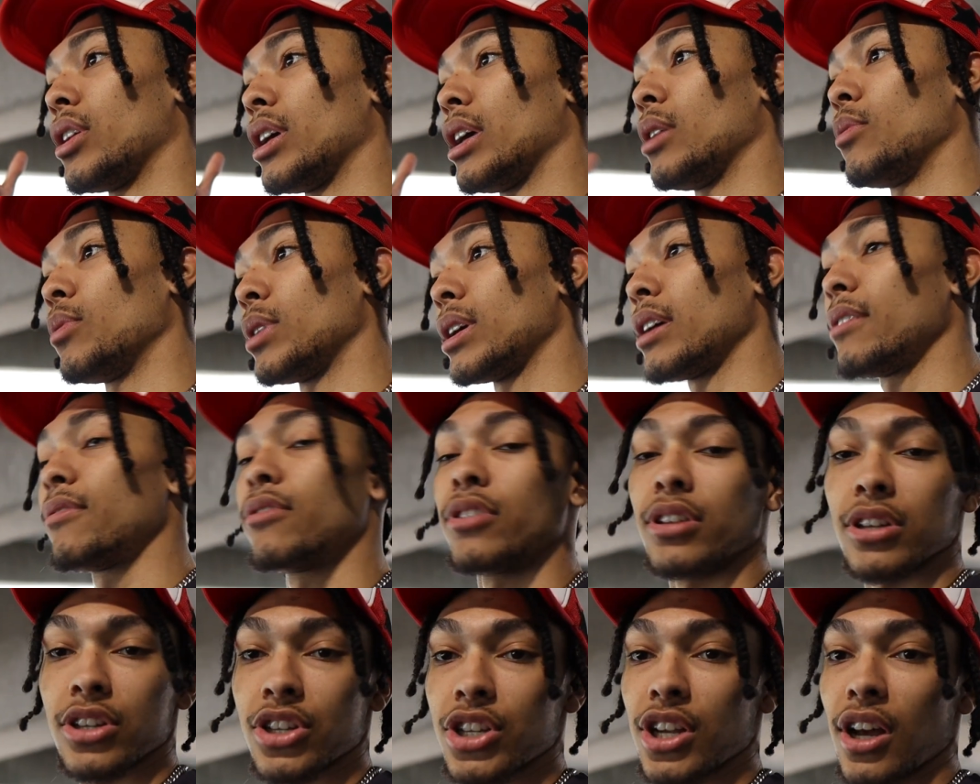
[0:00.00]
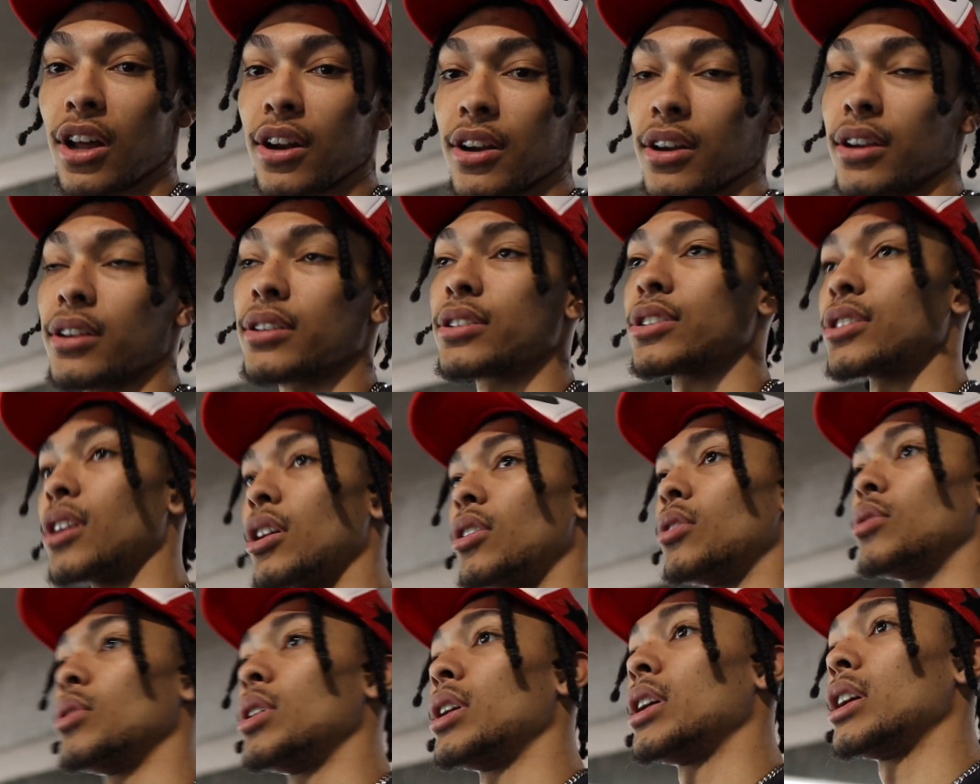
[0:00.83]
it will give you the shutter.
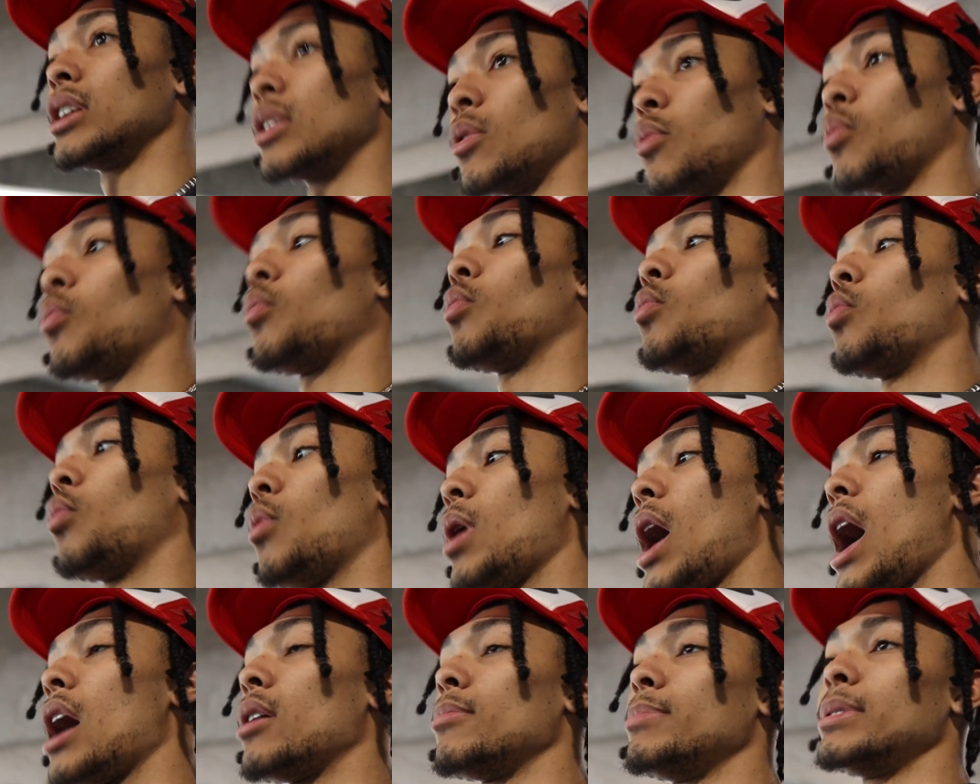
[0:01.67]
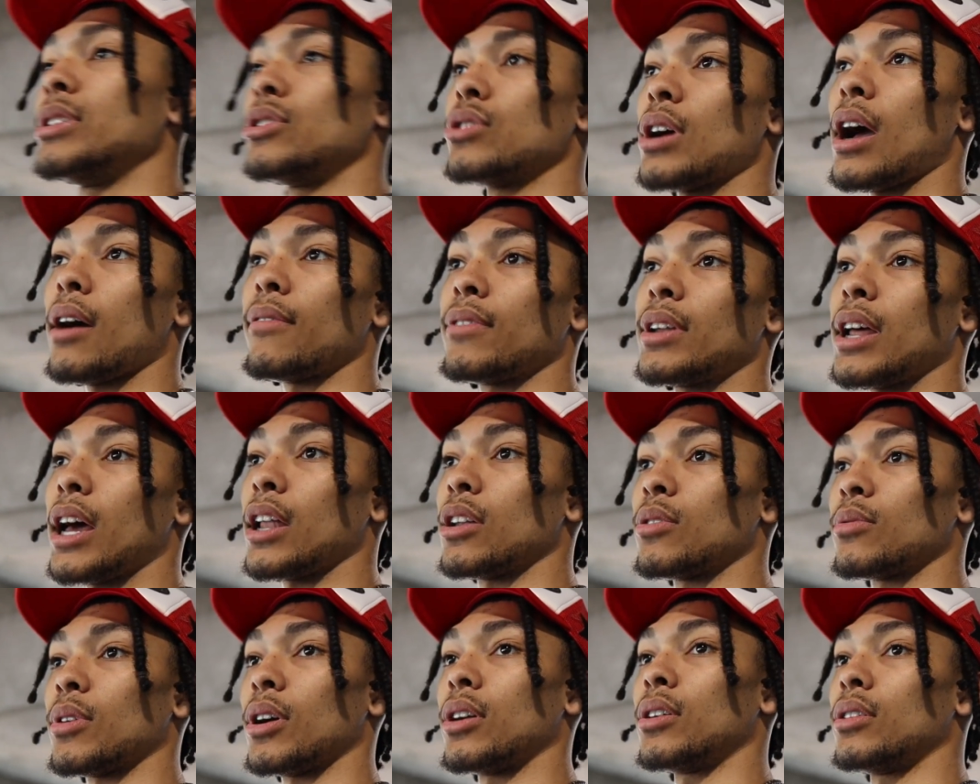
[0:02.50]
So I'll be driving down
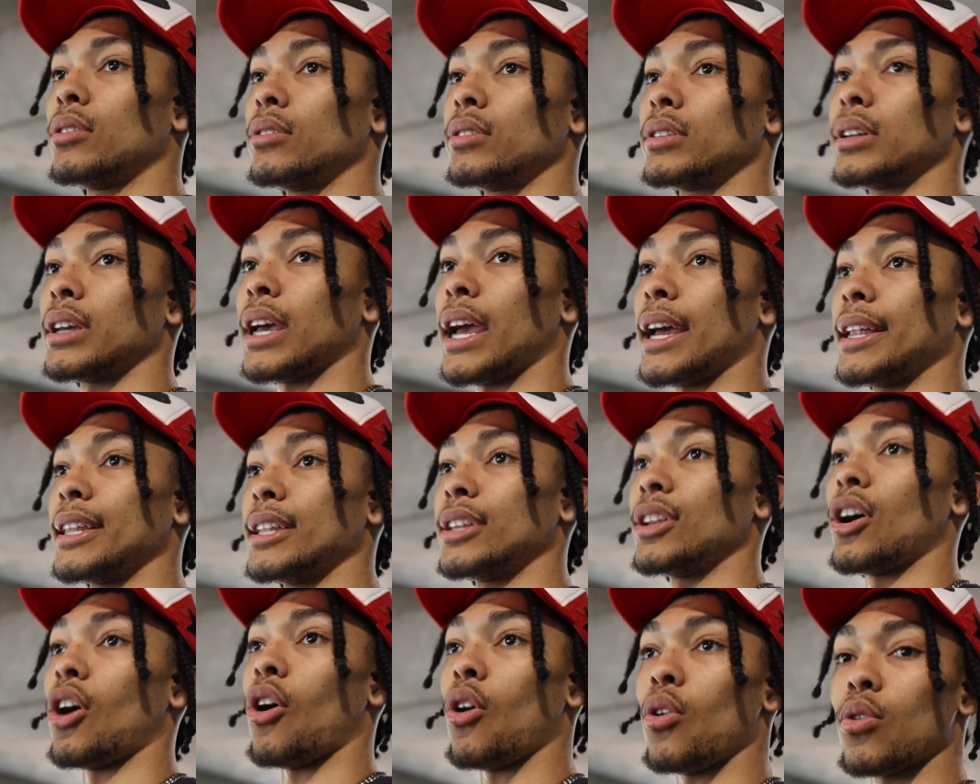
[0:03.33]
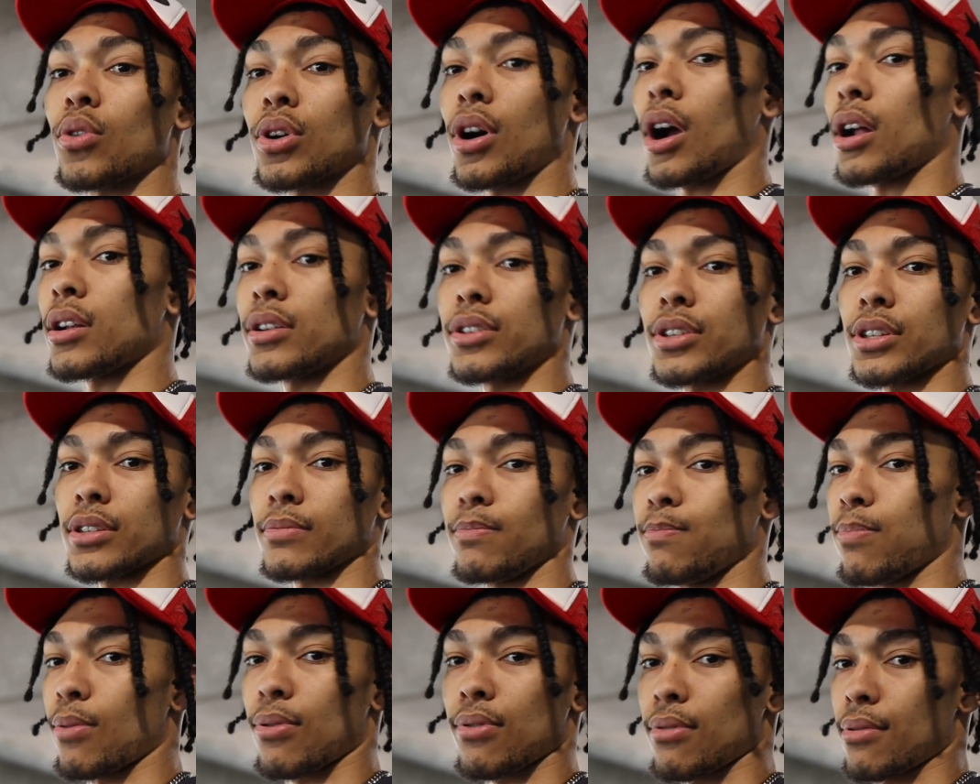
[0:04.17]
the road, and then the whole car will just
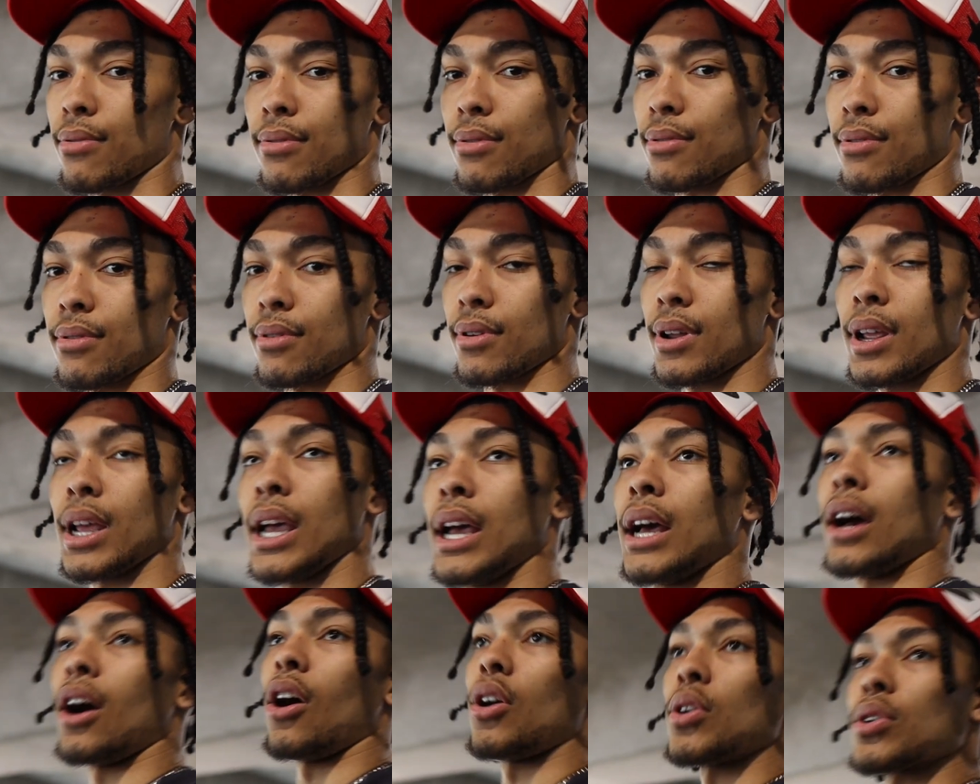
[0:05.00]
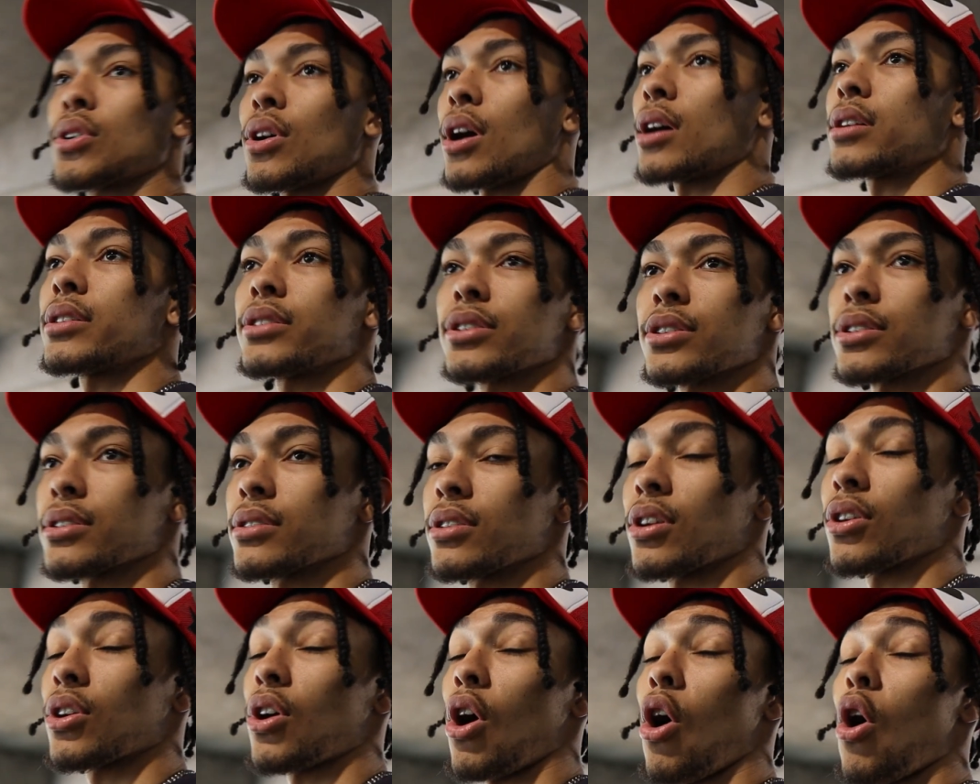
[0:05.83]
whole
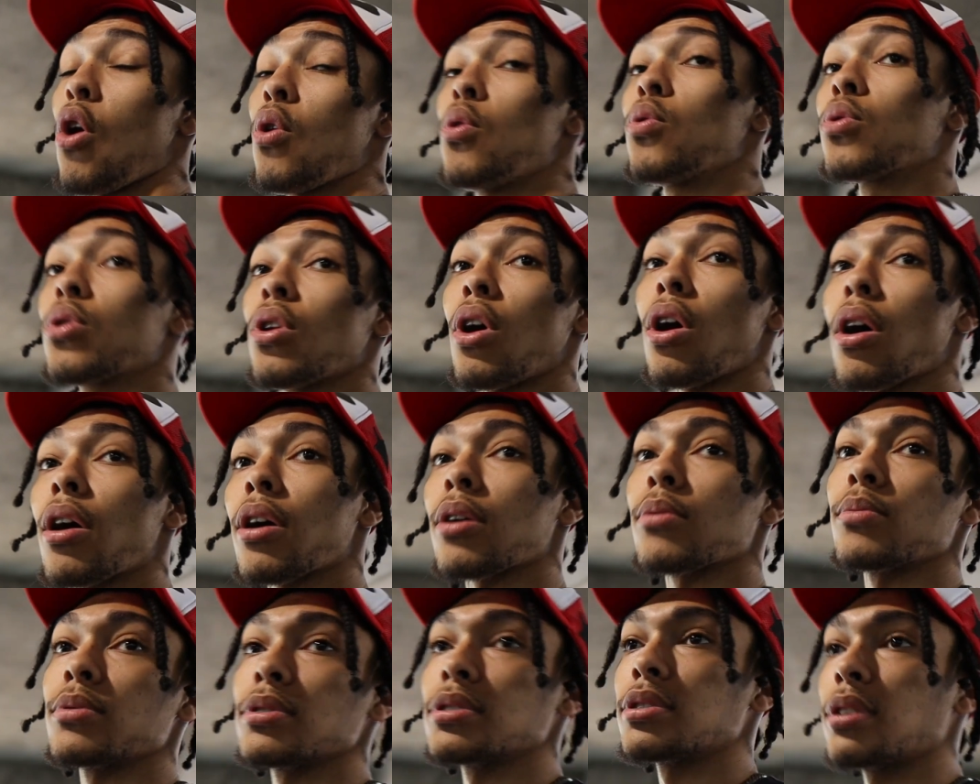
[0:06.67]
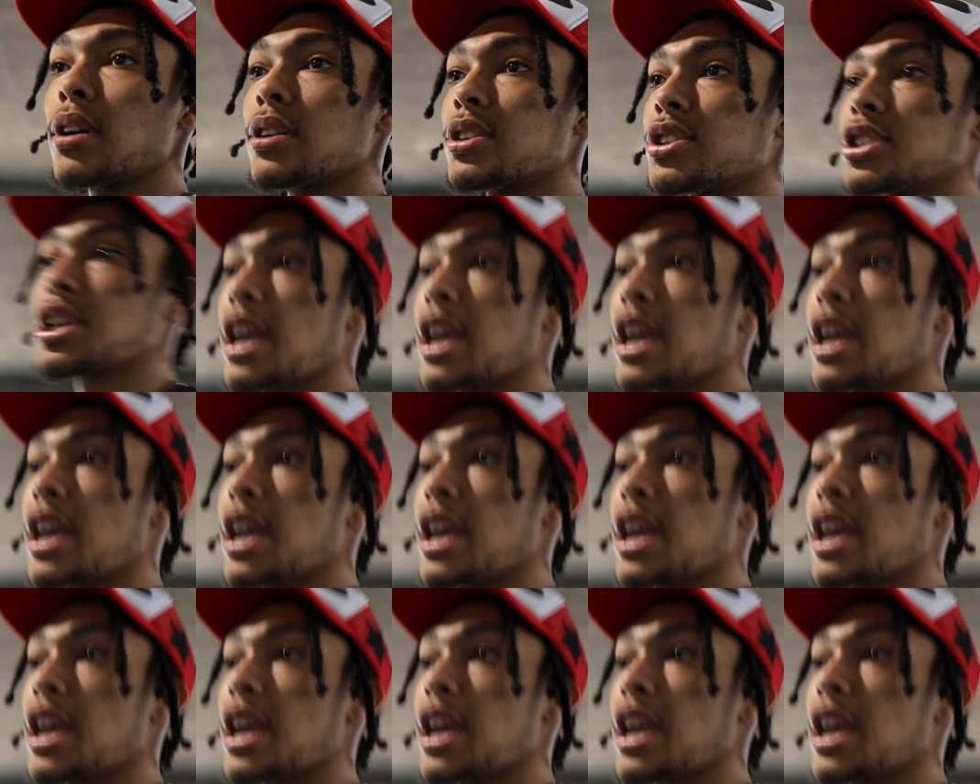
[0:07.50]
car will start